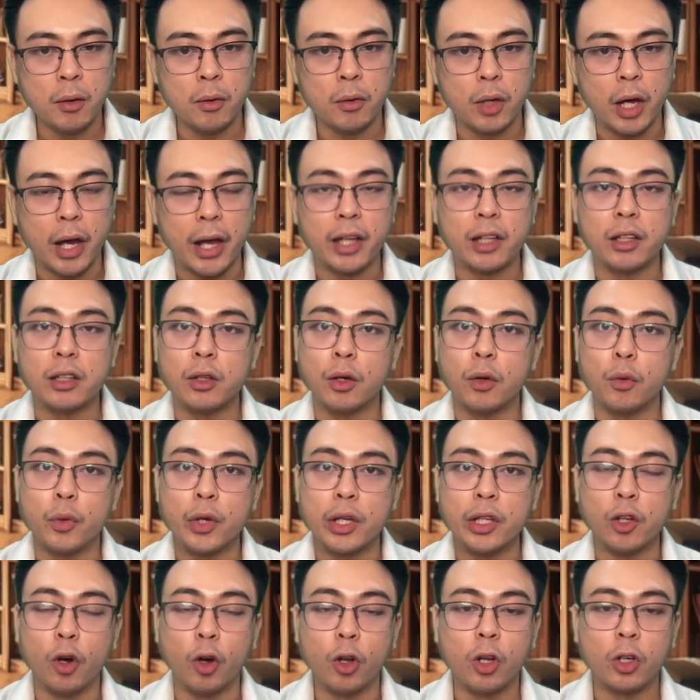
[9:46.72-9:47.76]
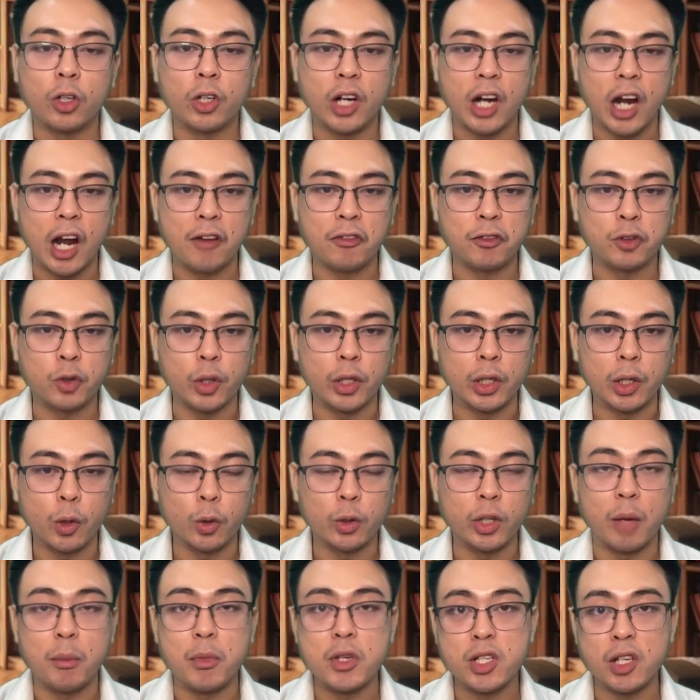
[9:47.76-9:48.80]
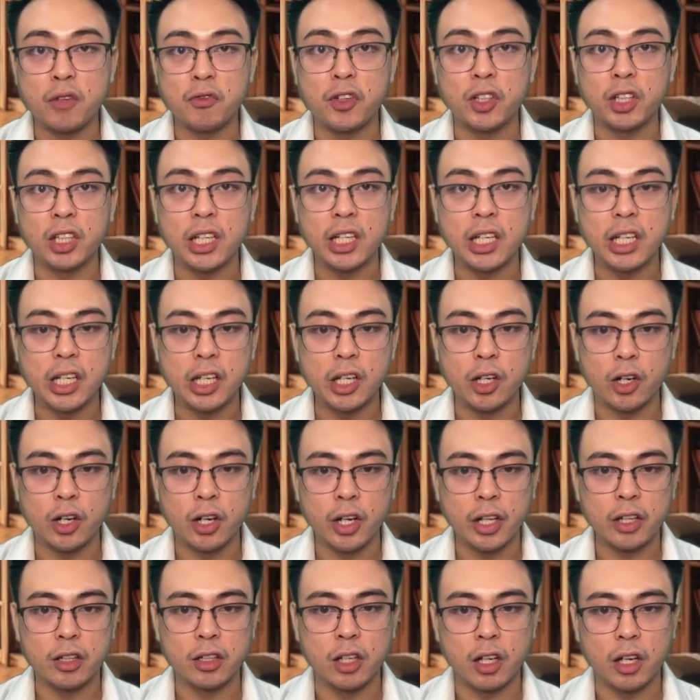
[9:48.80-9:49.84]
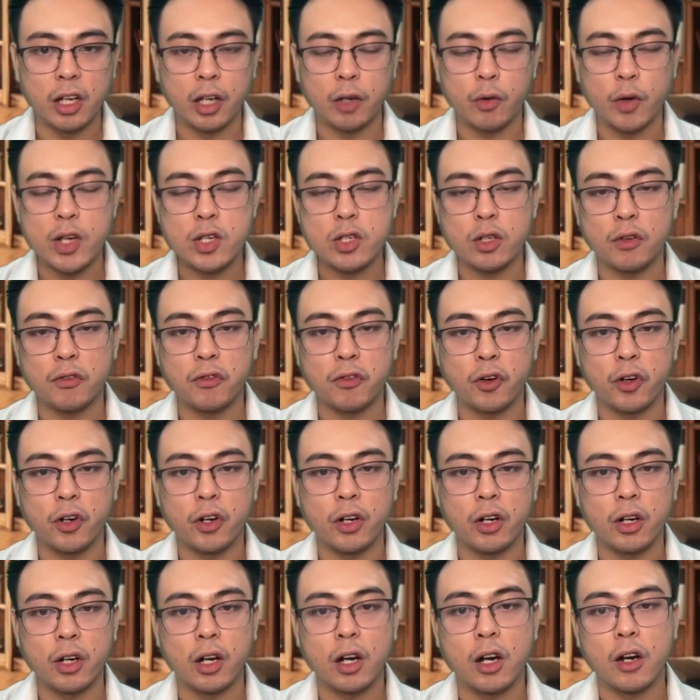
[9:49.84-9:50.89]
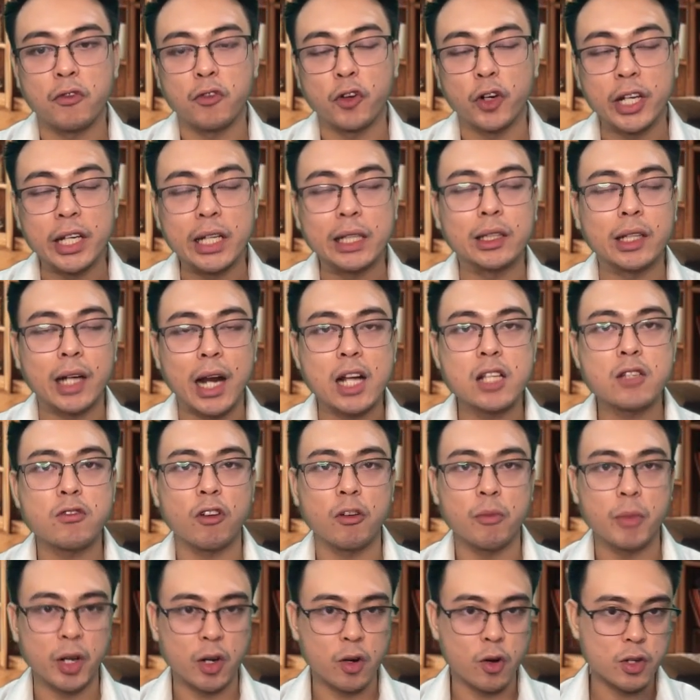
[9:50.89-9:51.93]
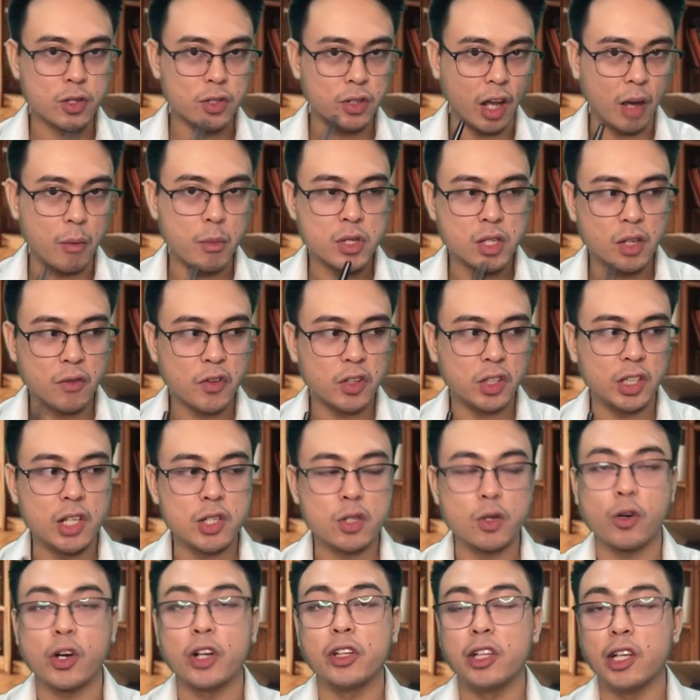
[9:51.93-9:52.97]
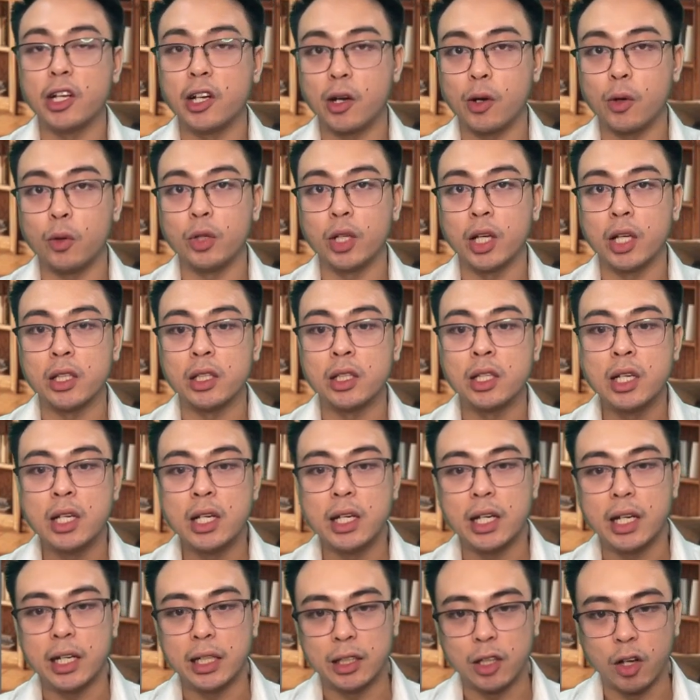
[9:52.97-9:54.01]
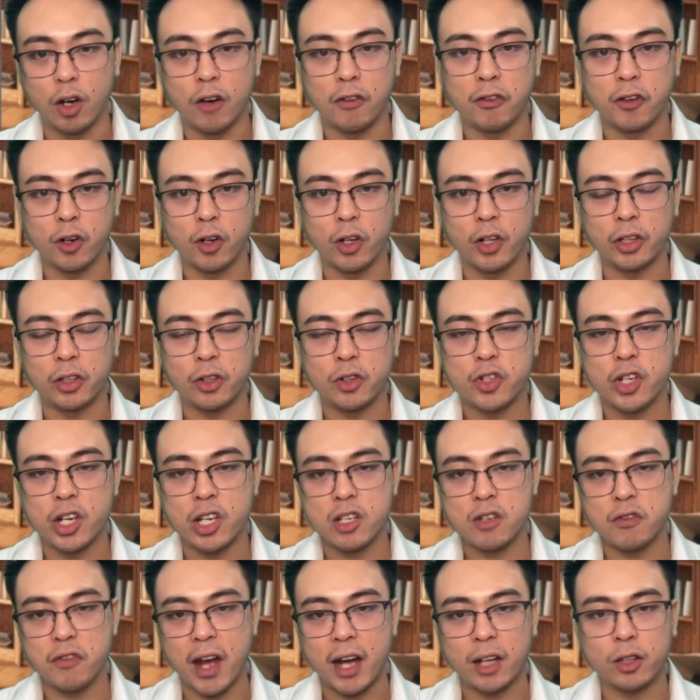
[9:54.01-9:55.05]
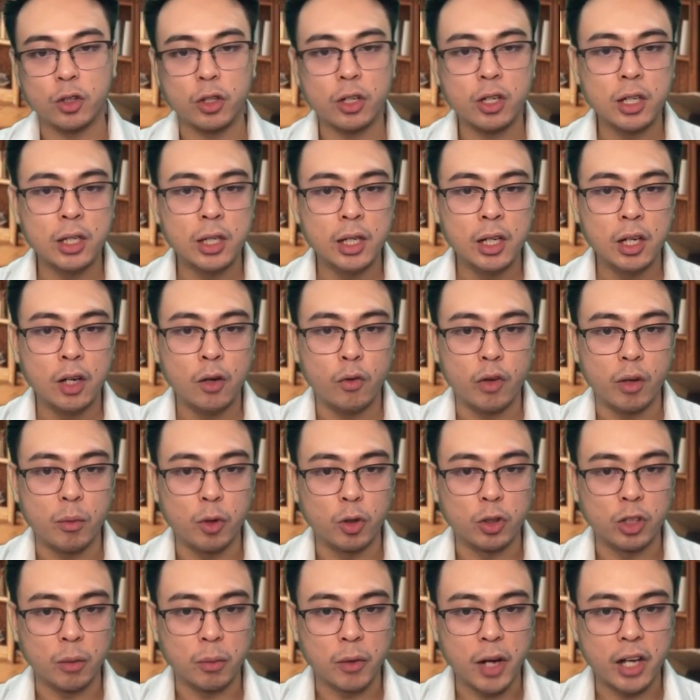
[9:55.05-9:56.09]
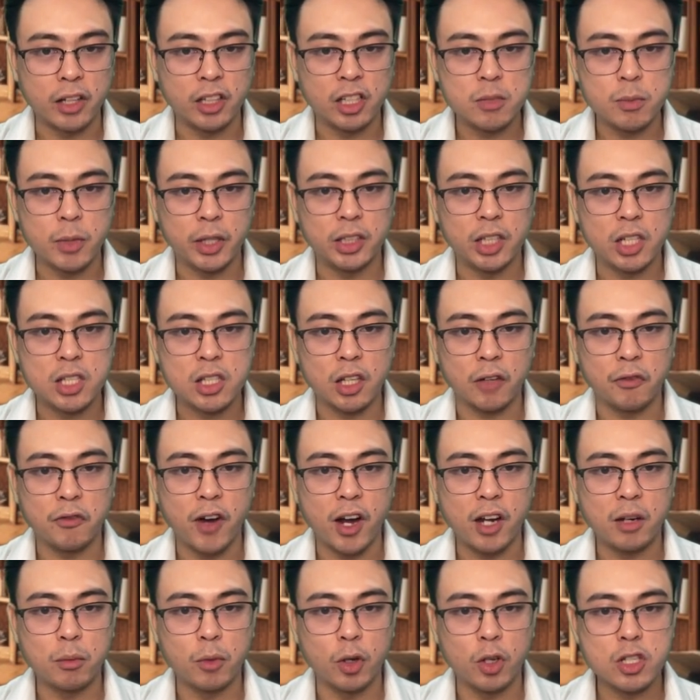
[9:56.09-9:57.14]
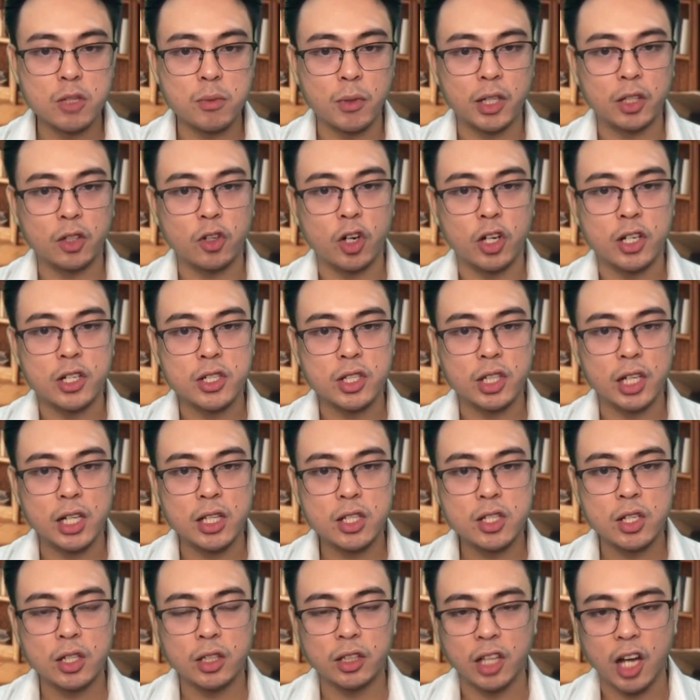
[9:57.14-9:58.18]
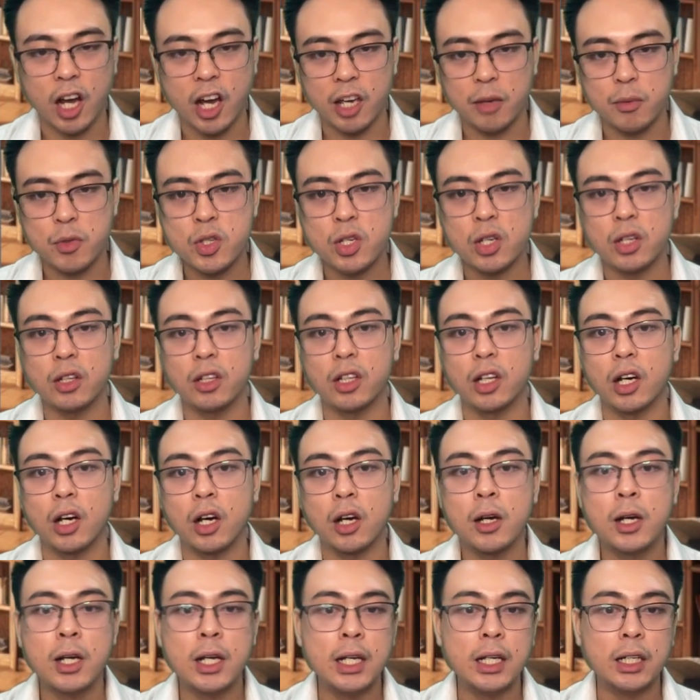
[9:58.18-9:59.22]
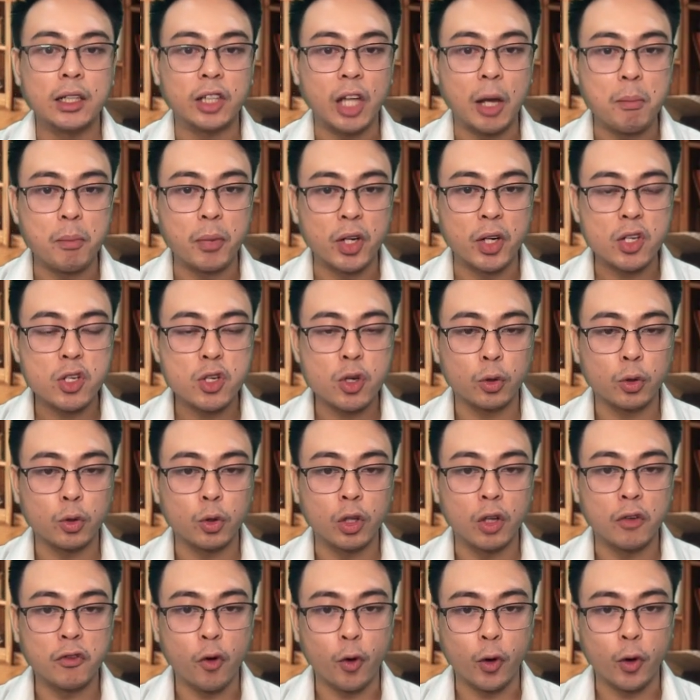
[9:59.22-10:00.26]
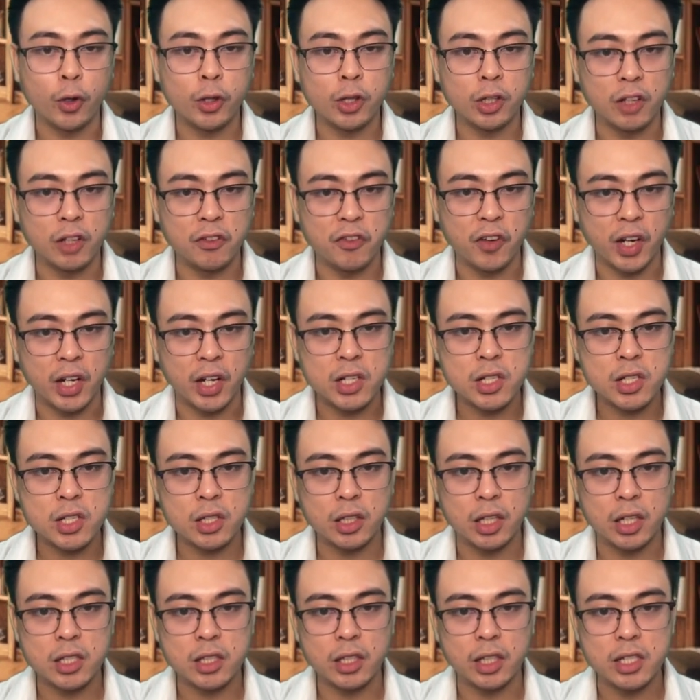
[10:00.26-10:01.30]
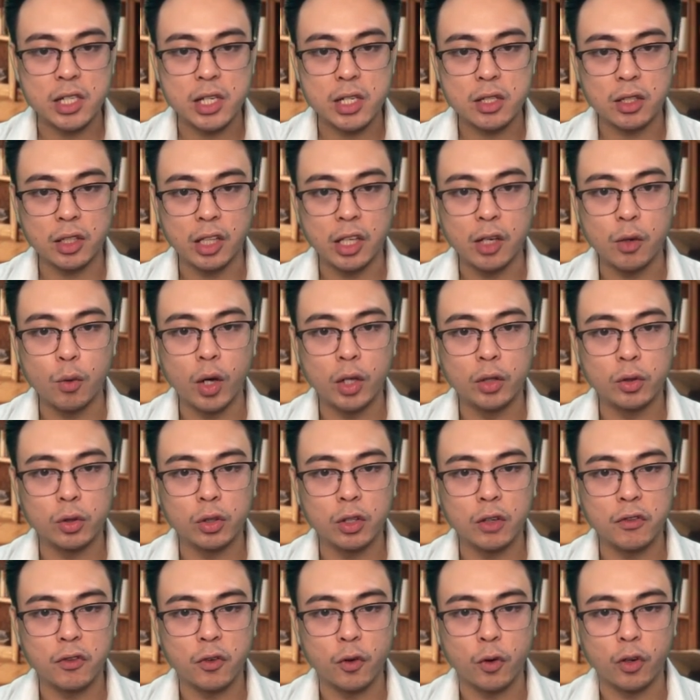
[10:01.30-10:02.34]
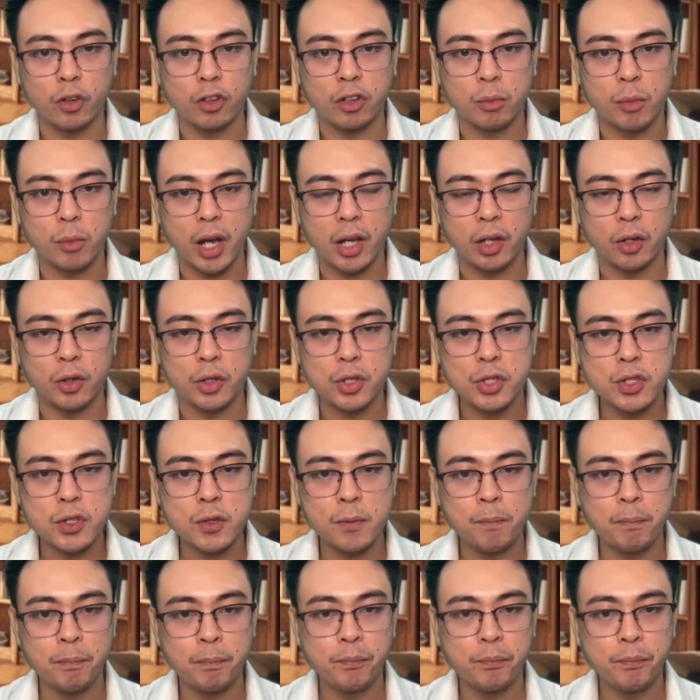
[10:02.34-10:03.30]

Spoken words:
and we no longer have to include emissivity here in the equation for heat transfer because the emissivity is already included in the overall interchange factor. We multiply this by the Stefan-Boltzmann constant times the temperature to the fourth difference. This is T1 to the fourth minus